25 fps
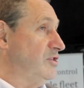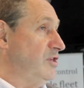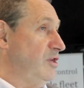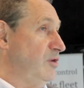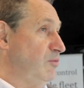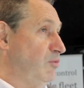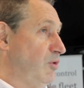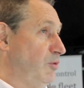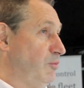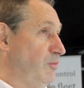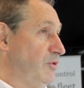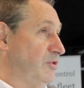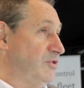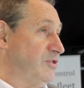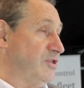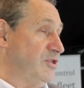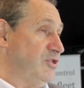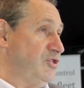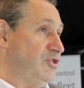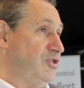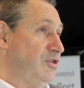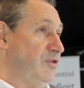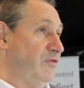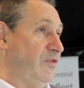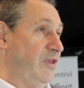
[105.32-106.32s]
the
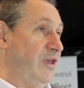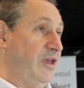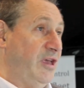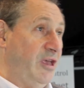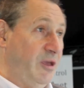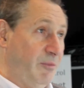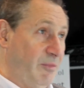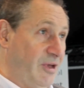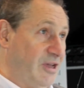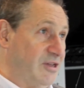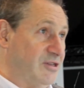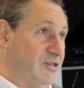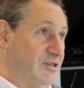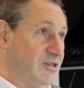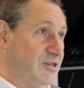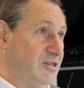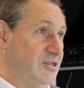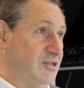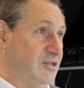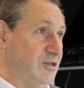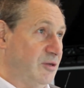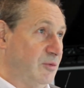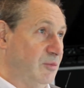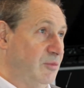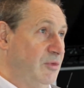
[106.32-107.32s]
implementation of the Airmax
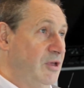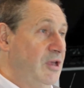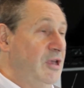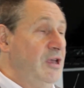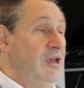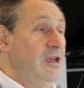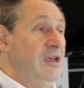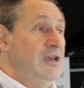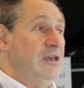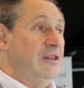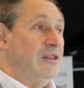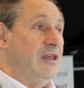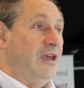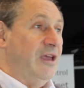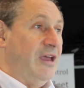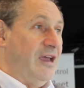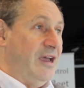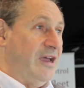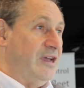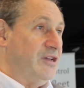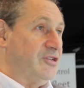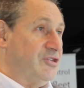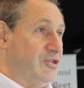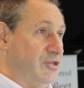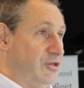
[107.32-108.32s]
system, their
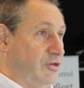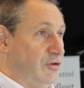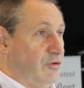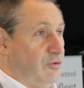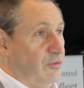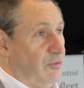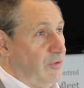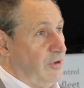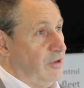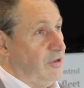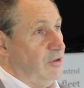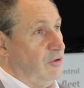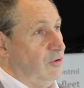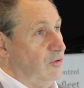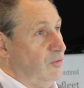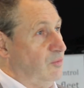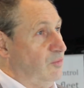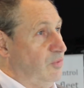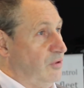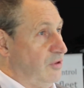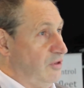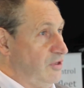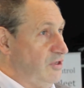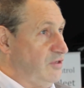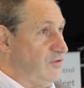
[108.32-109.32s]
accident rate on
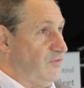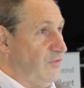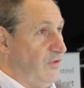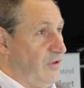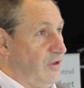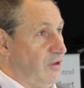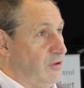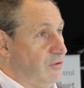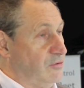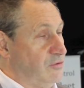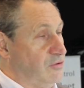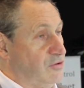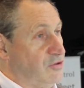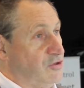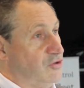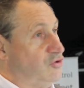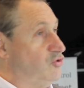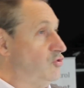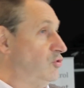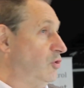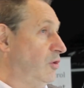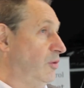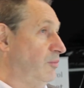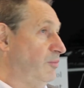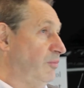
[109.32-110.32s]
police vehicles has
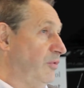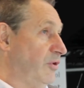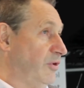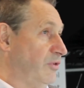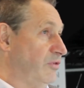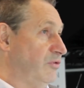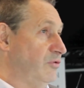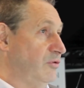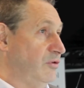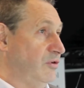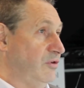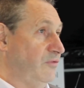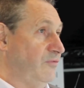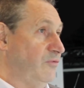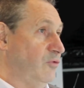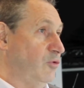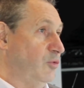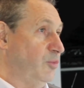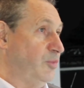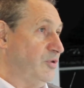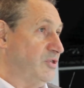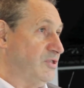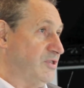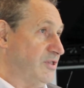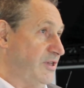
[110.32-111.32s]
dropped by
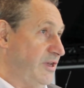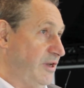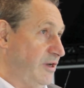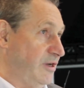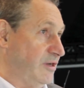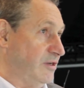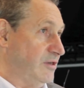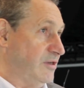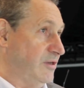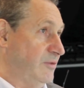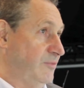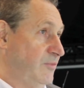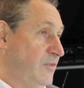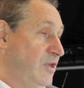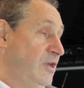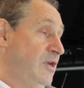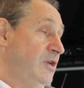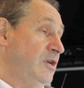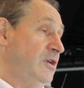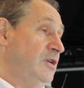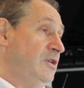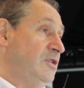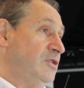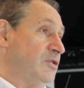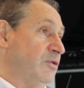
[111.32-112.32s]
34%.
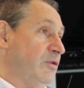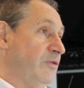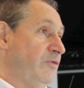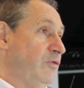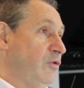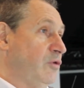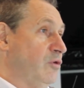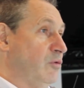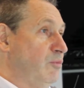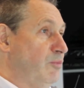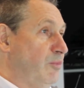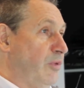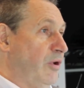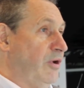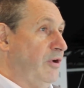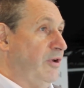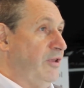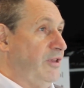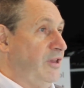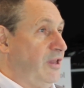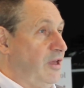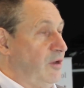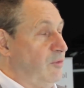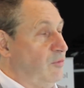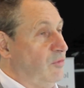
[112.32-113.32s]
So if you
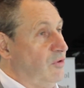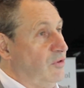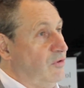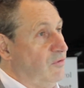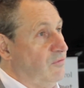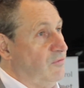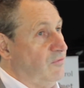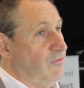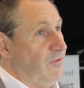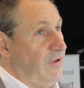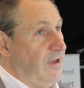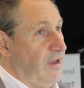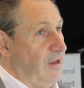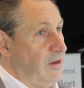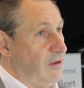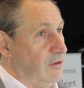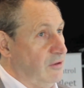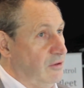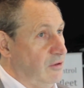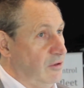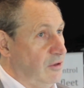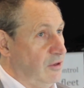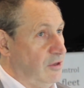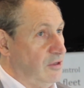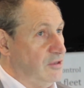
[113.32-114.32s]
combine that with the
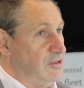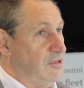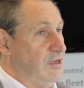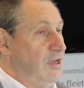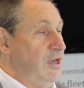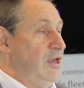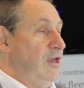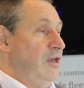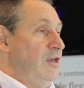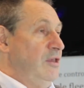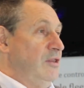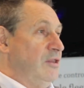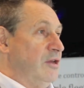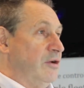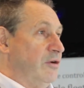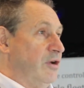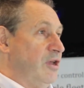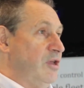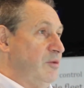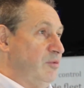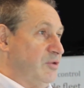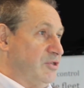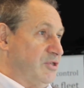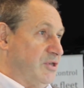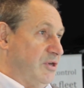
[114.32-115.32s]
fact that they're
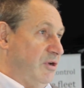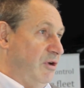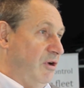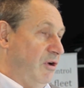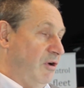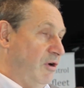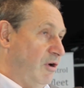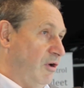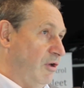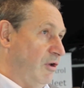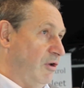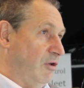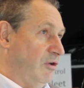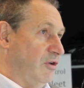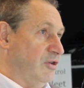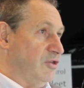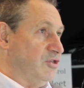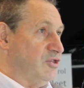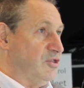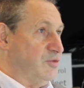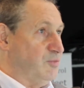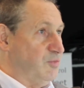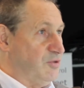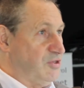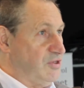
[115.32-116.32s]
able to highlight
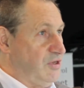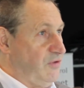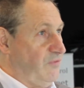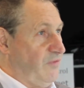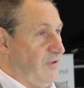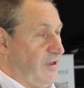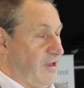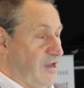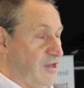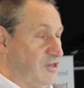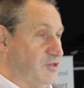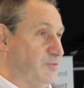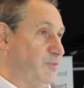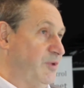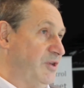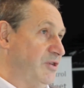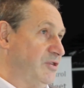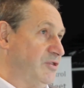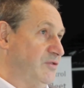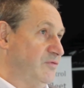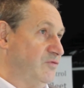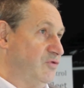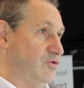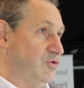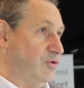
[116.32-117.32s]
specific
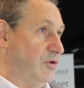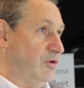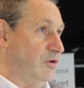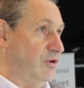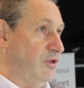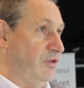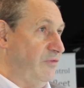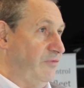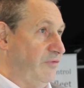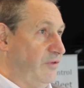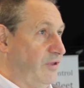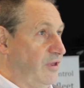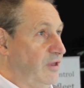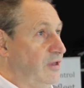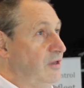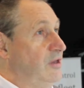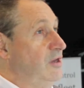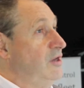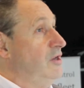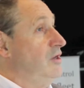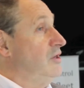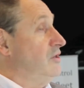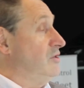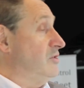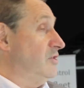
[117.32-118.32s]
aspects of driving,
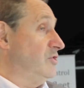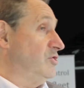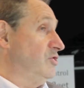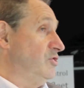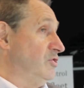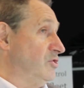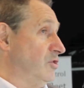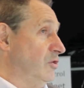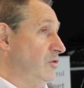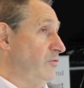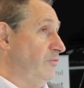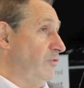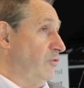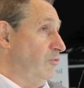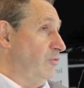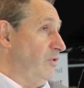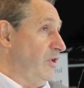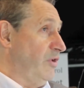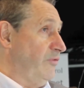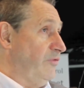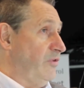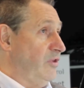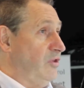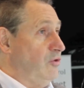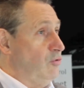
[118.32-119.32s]
such as
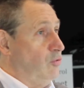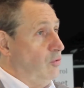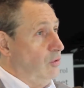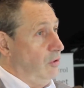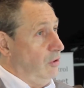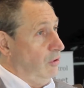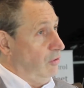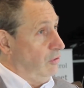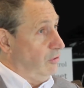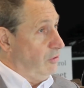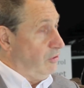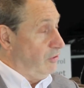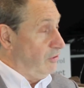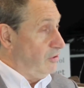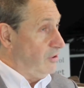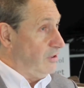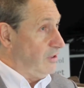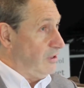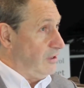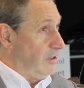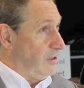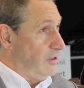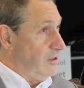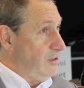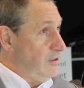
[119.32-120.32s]
over-revving or long
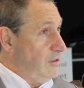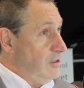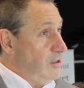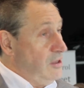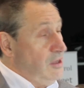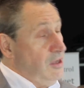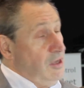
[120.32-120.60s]
idling,